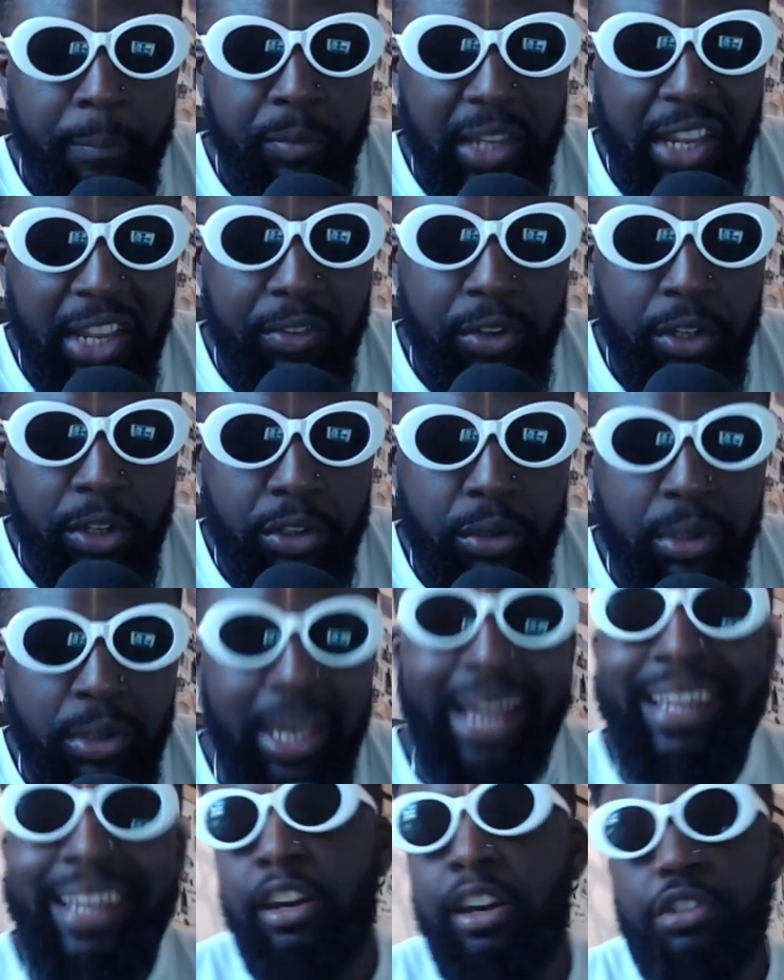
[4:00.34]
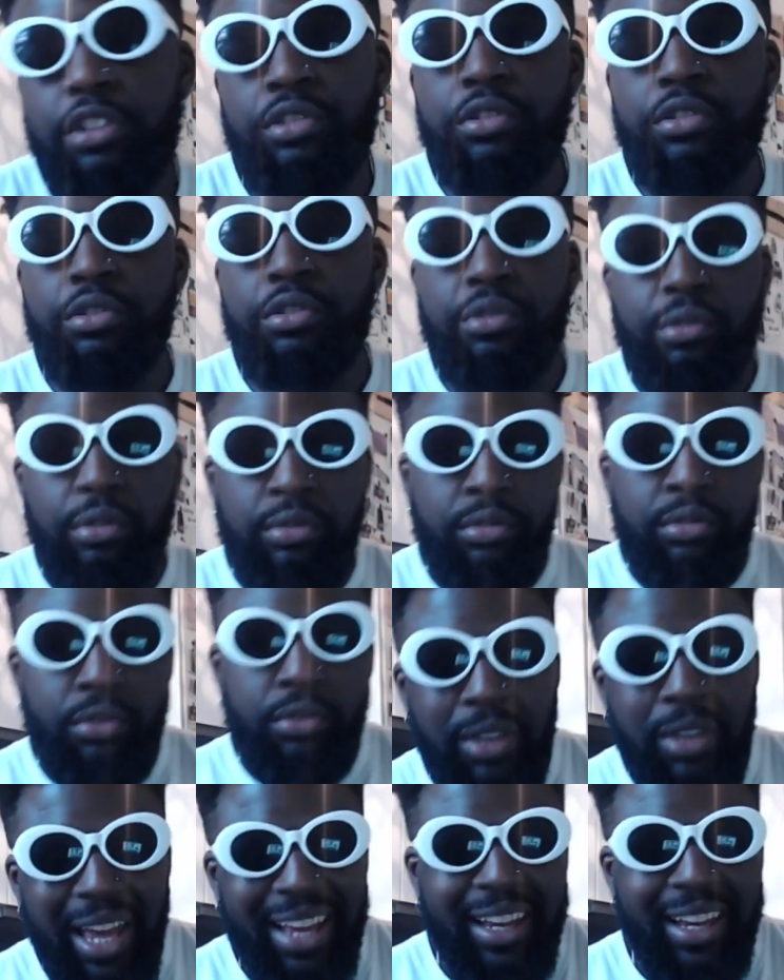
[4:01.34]
even though you can get lost in the sauce, you
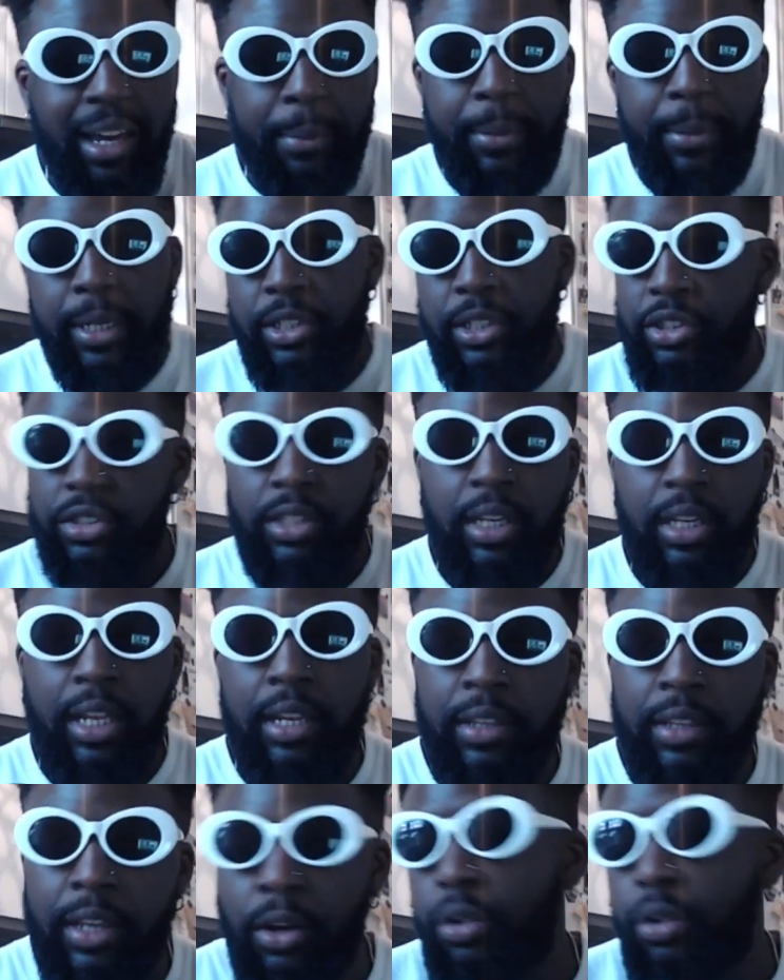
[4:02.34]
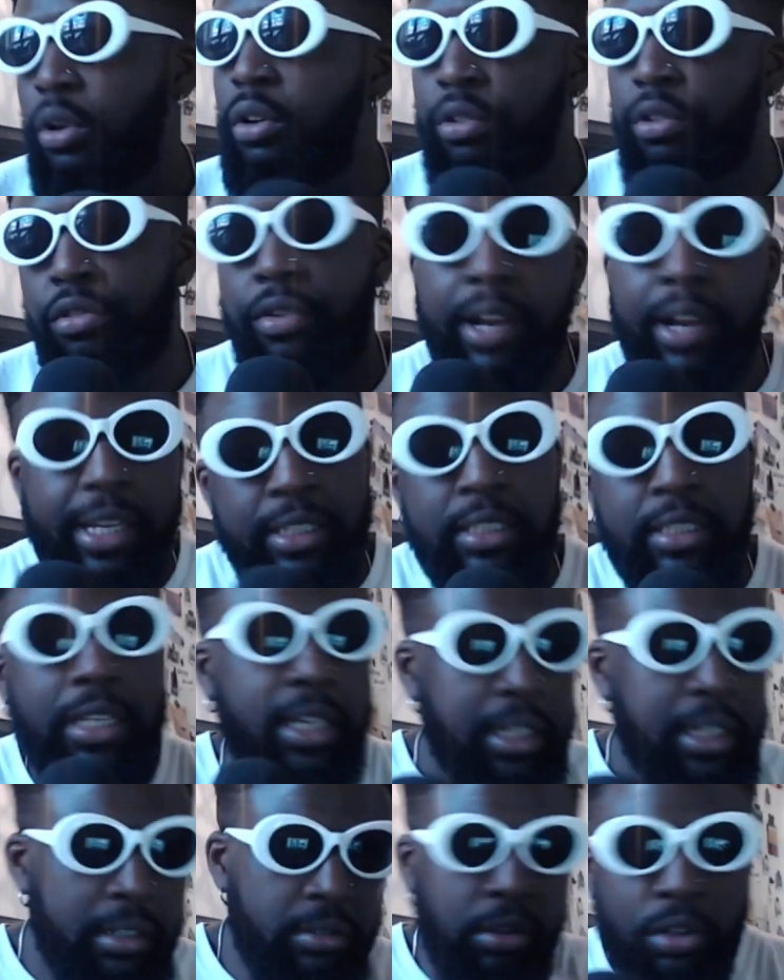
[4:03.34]
can come in and just kind of go crazy
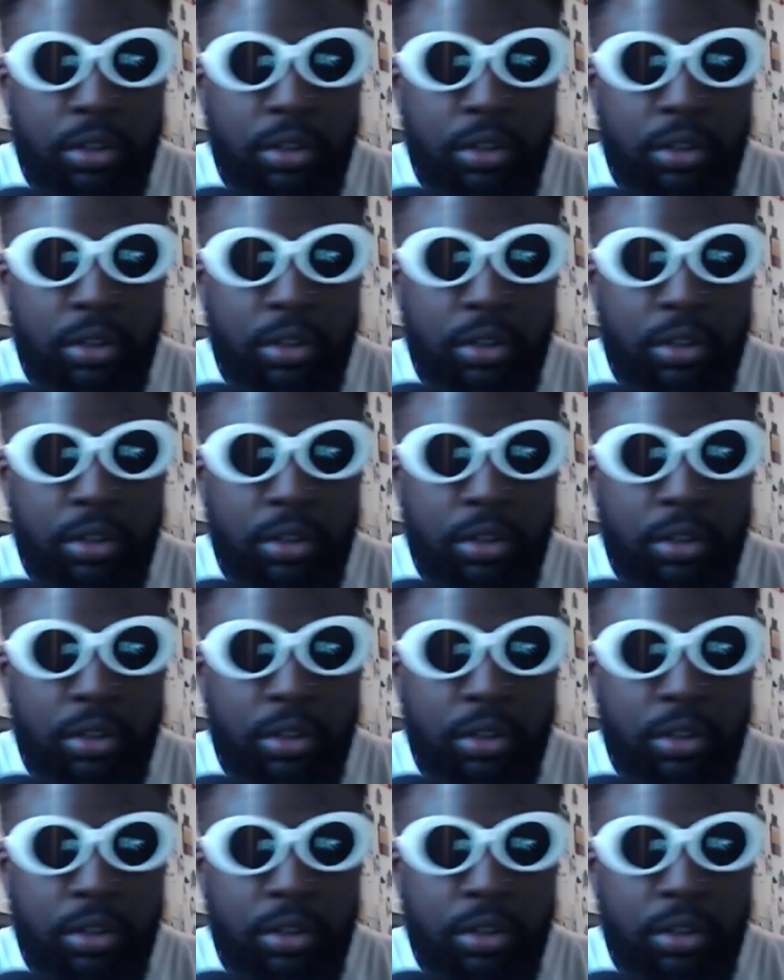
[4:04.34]
and,